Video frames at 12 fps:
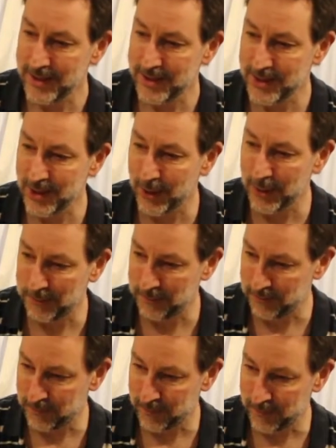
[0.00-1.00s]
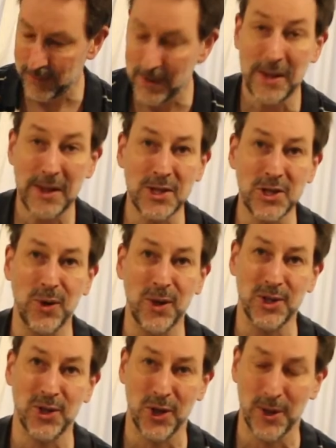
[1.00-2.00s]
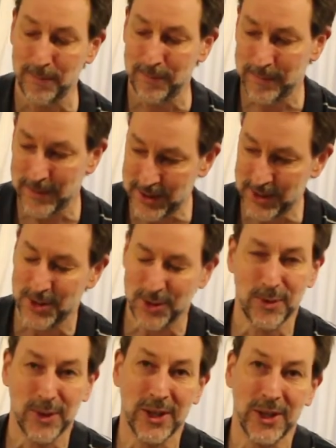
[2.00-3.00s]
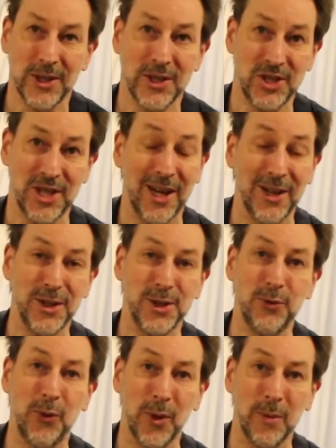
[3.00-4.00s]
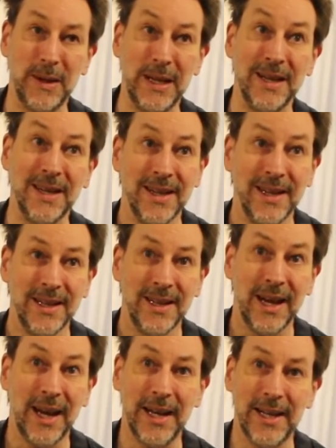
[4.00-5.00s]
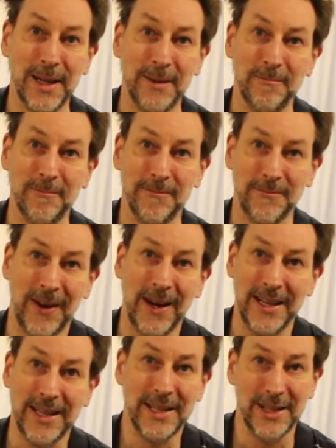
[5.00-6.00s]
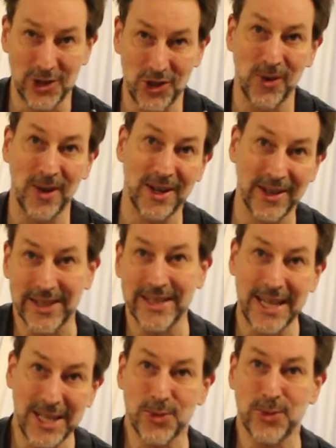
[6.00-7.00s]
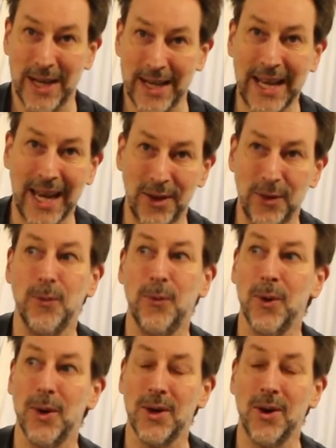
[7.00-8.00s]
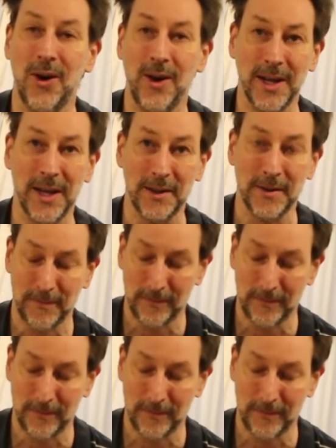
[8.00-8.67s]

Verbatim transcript: So in the short term, this is a really good challenge for me, and I'm finding it enjoying on the days when I can work on it.